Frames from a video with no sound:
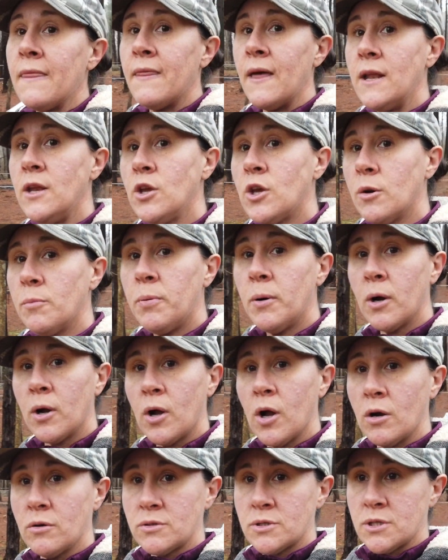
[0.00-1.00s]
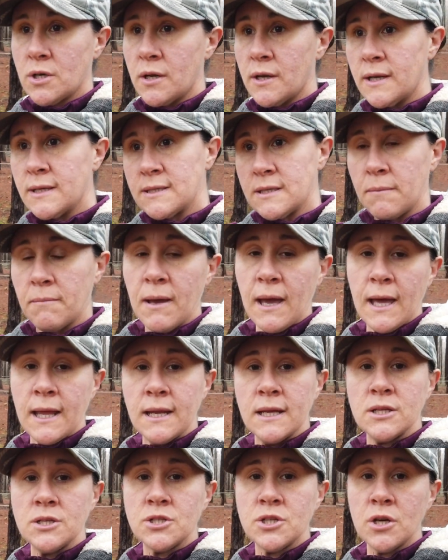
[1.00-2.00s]
Then you can put goats on it to
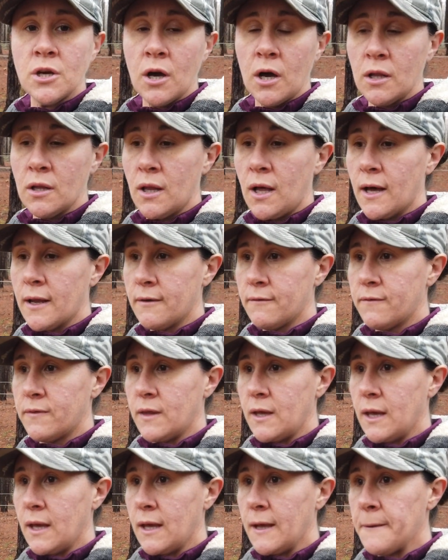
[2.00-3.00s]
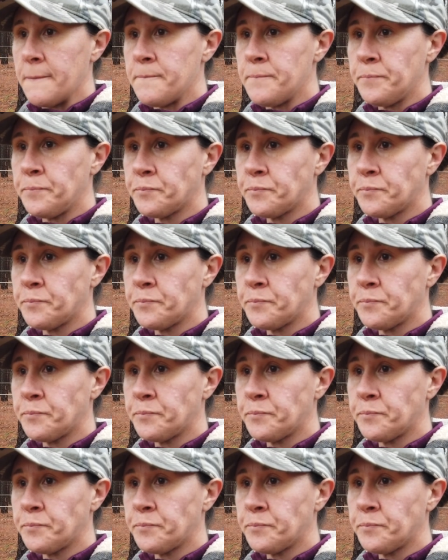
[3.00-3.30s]
manage a lot of the